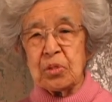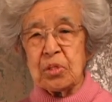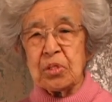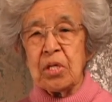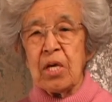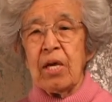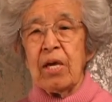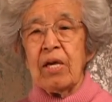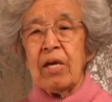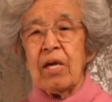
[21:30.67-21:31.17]

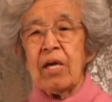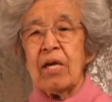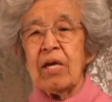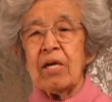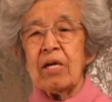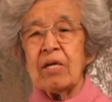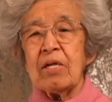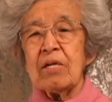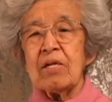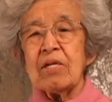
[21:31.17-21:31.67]
and
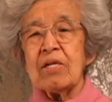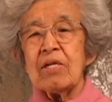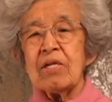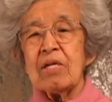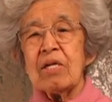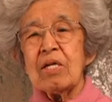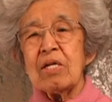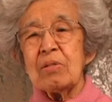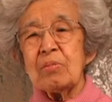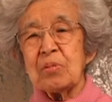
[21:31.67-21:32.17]

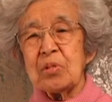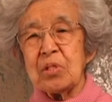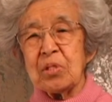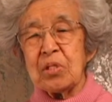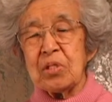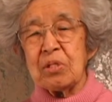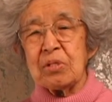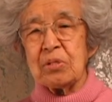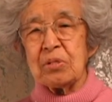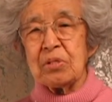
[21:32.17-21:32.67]
upstairs to
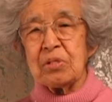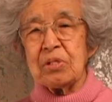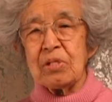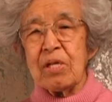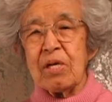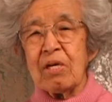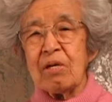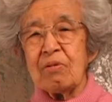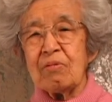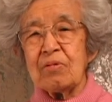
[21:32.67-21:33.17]
that
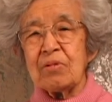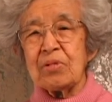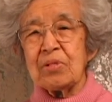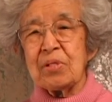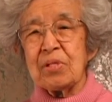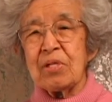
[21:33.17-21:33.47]
was the